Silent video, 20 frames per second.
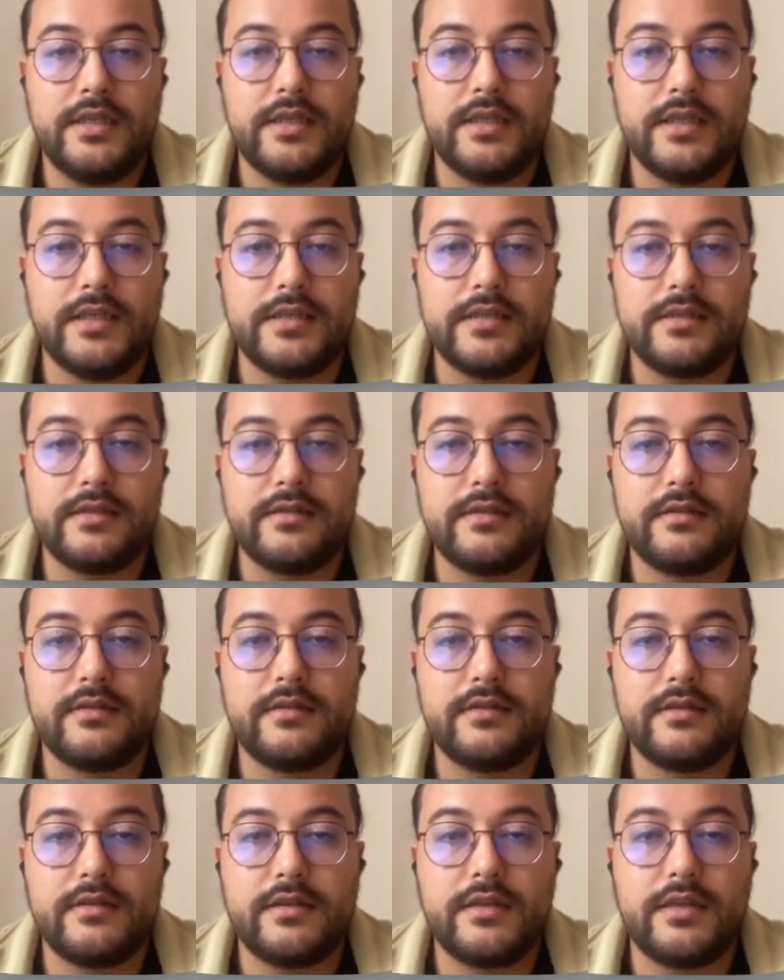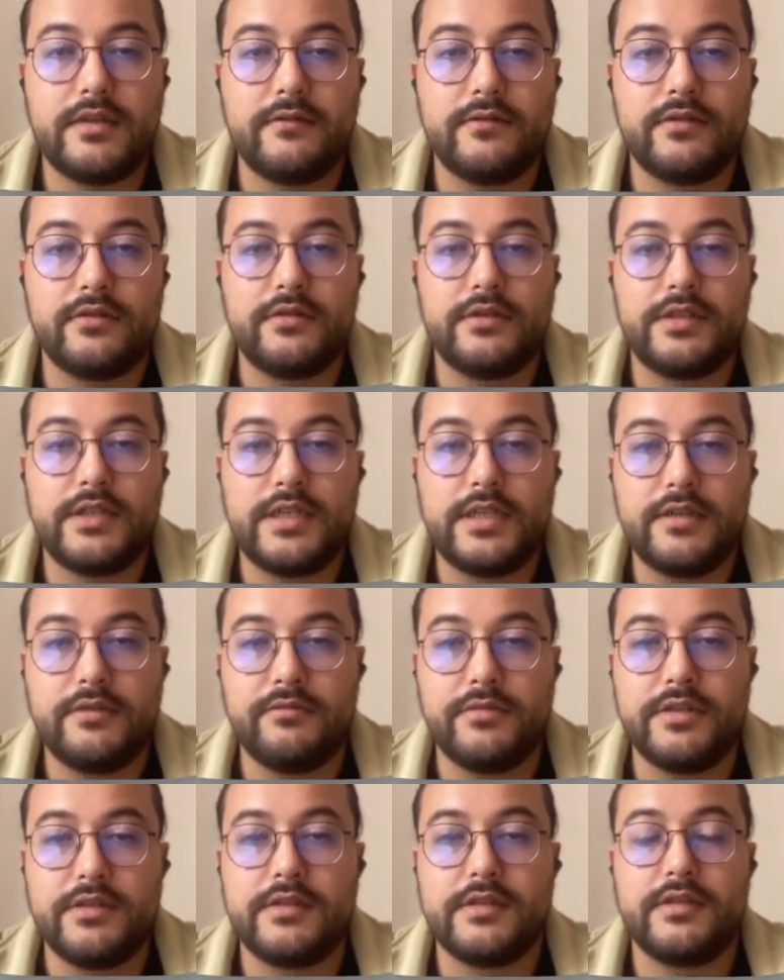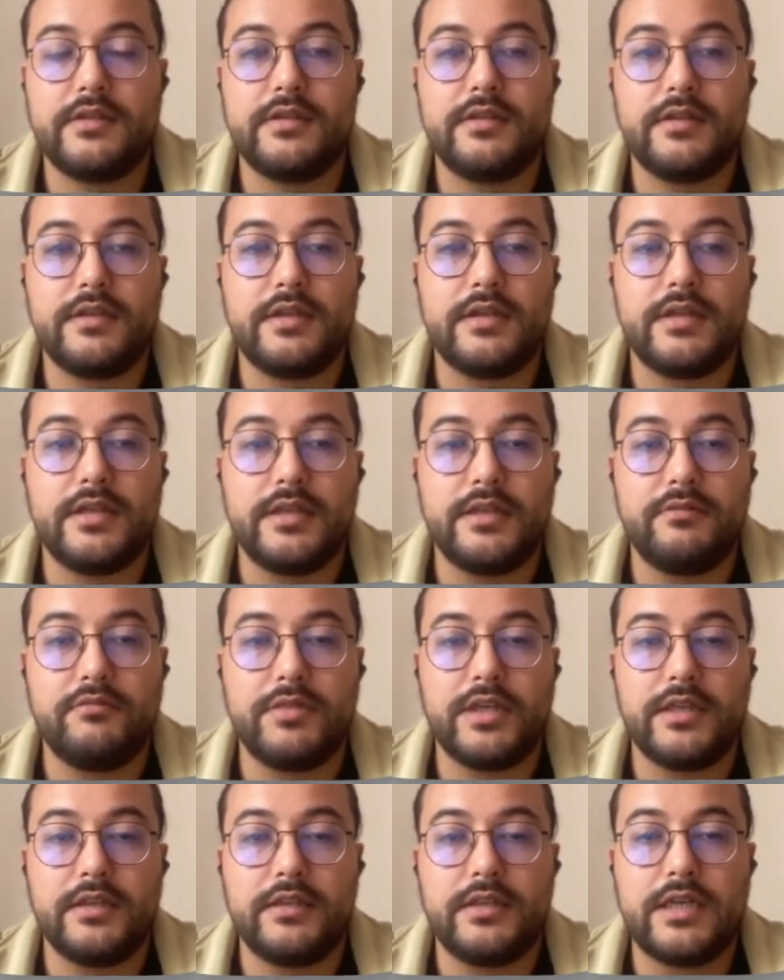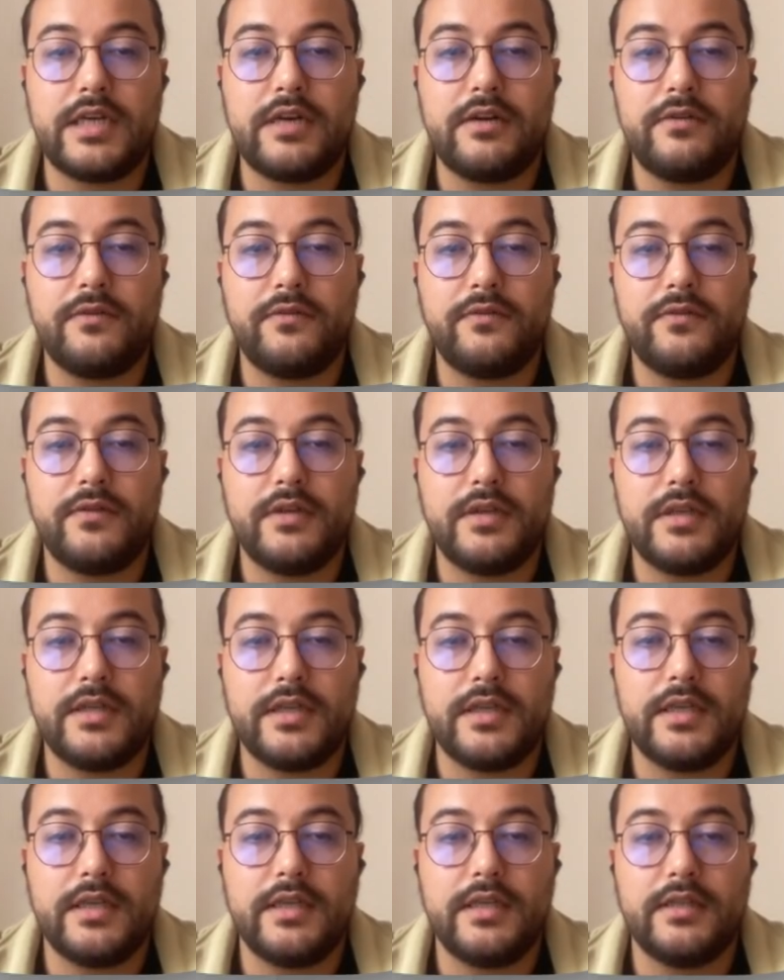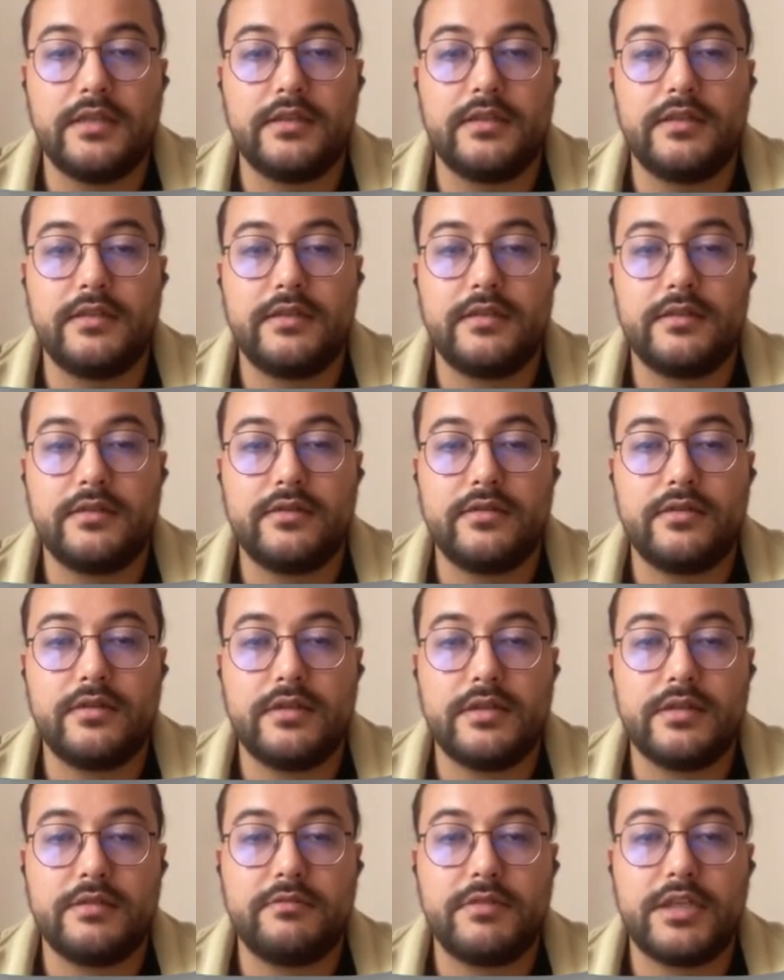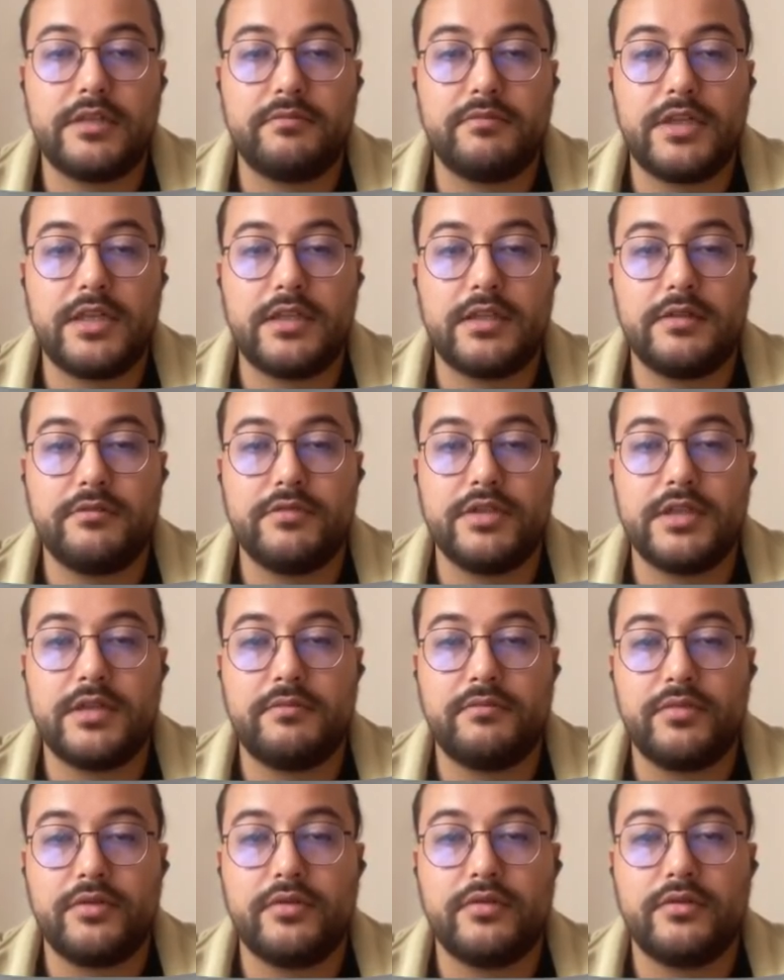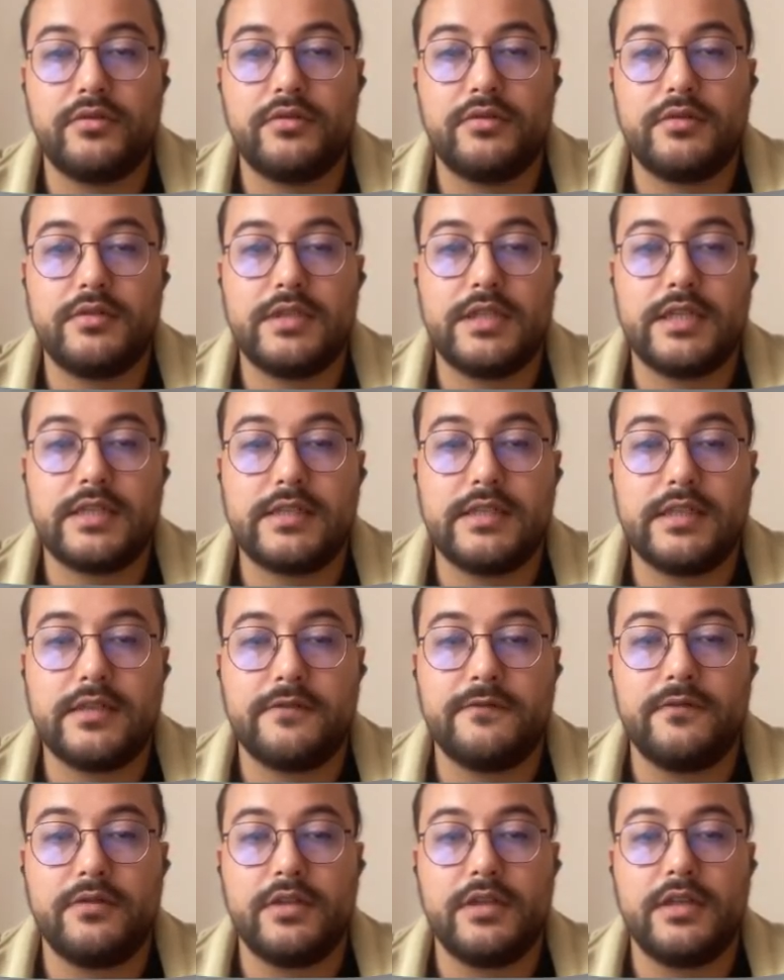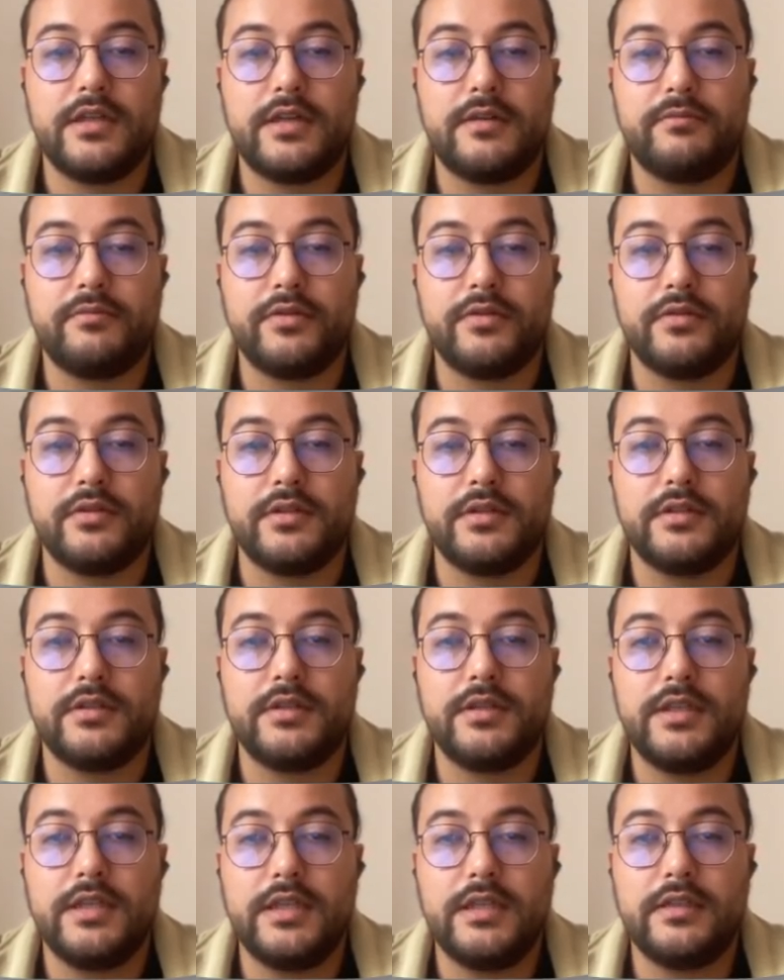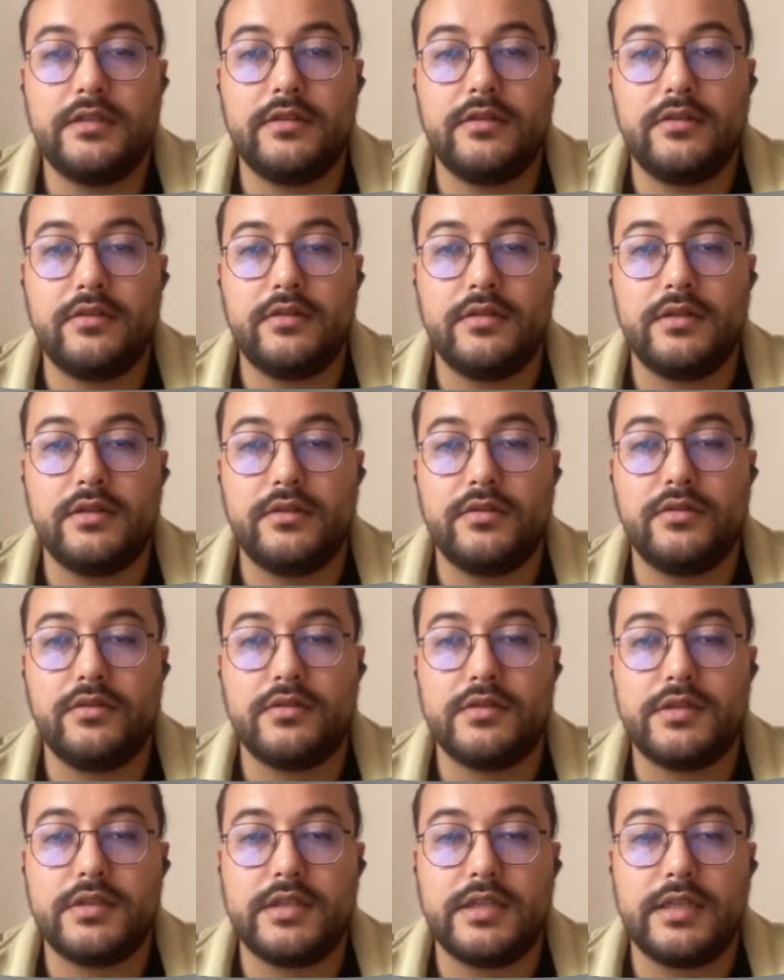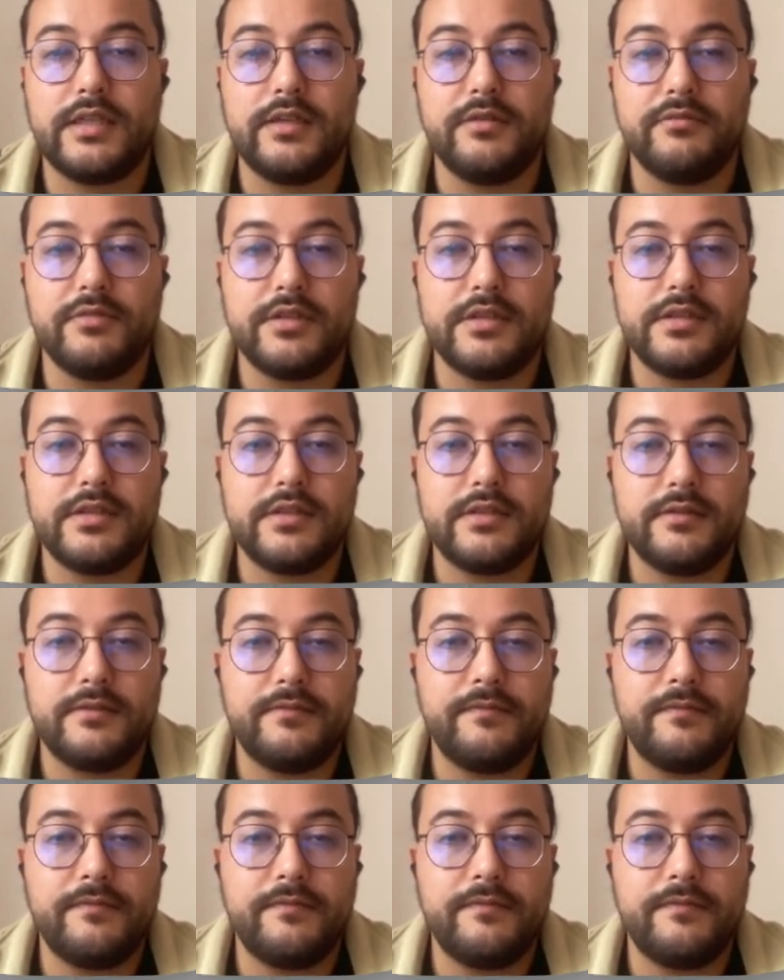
Yes, there were 3 images in my drive, and smart bulk image upload successfully uploaded those 3 images.